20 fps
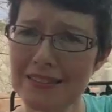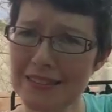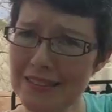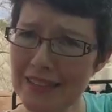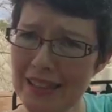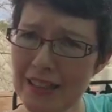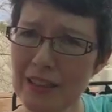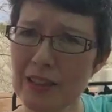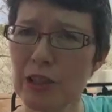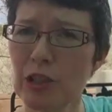
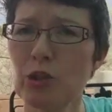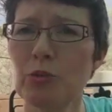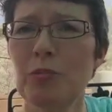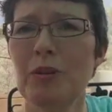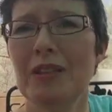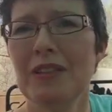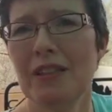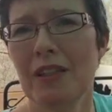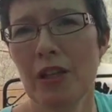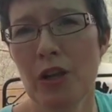get a little
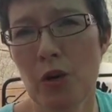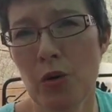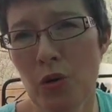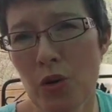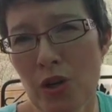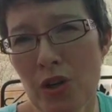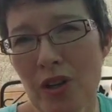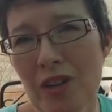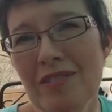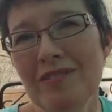bit
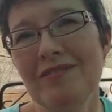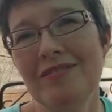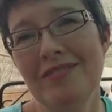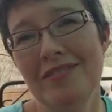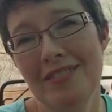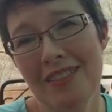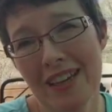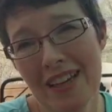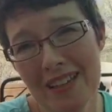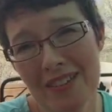lower,
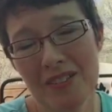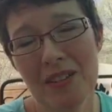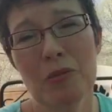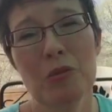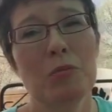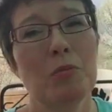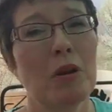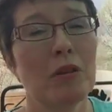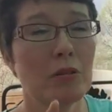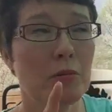that
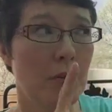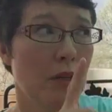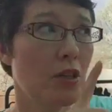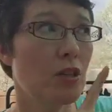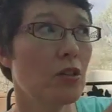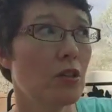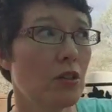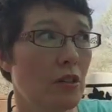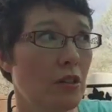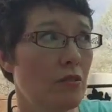would probably be
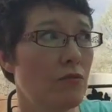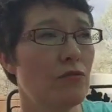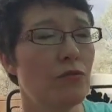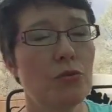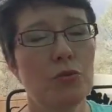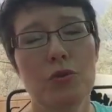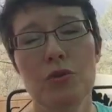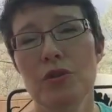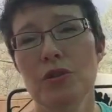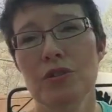good
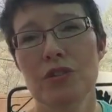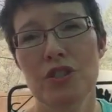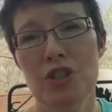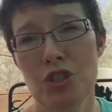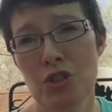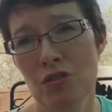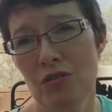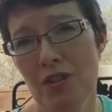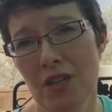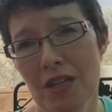for the
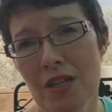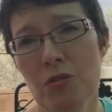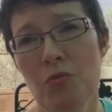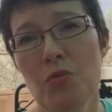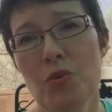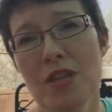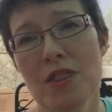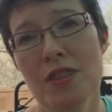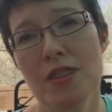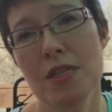tunic
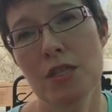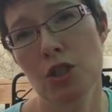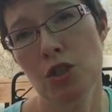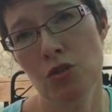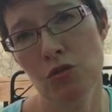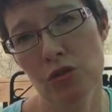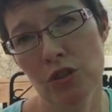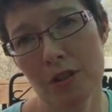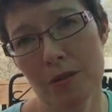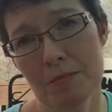with the
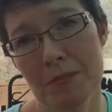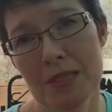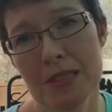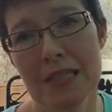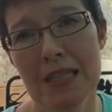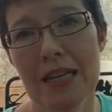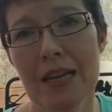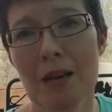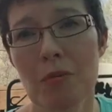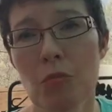tulips
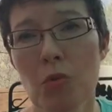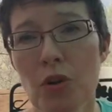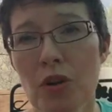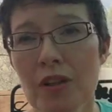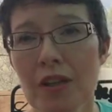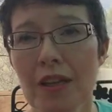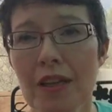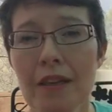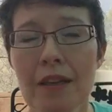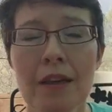that I'm
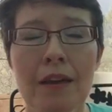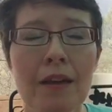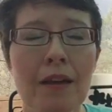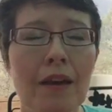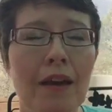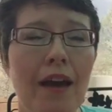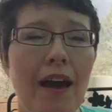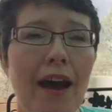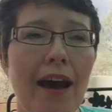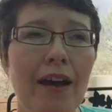working
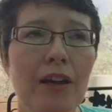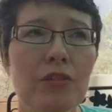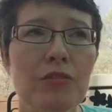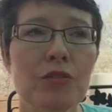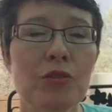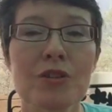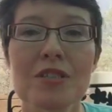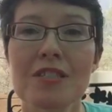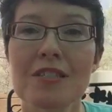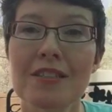out of
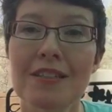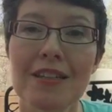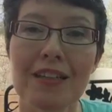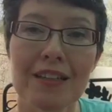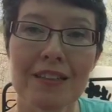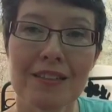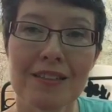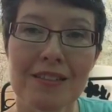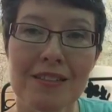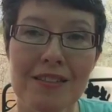Kristen
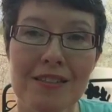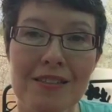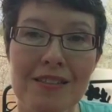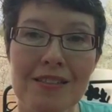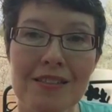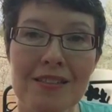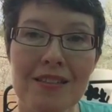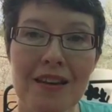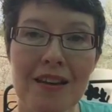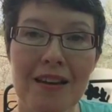
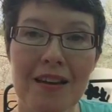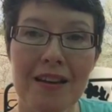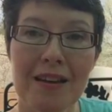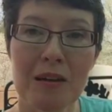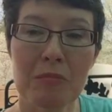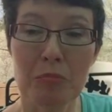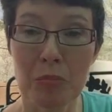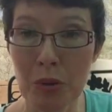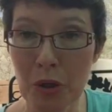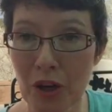Nicholas's
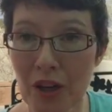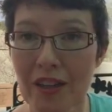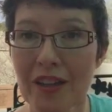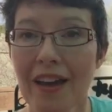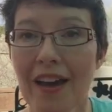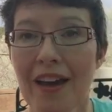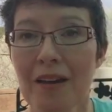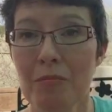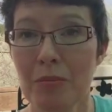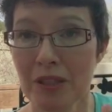book.
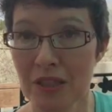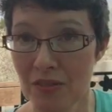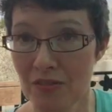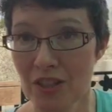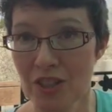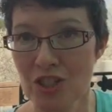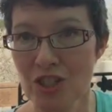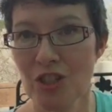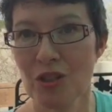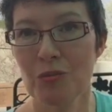I believe
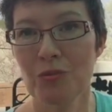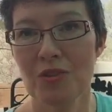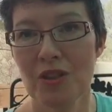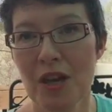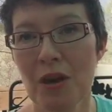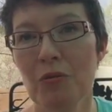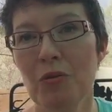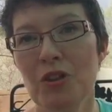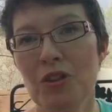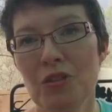I shared
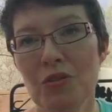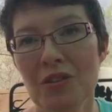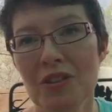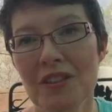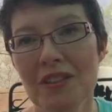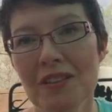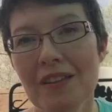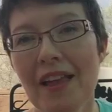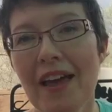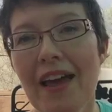that with you in
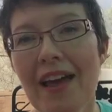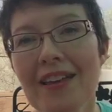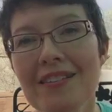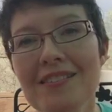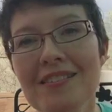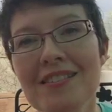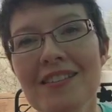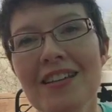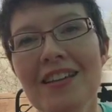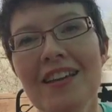the
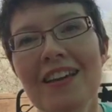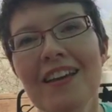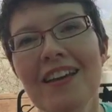last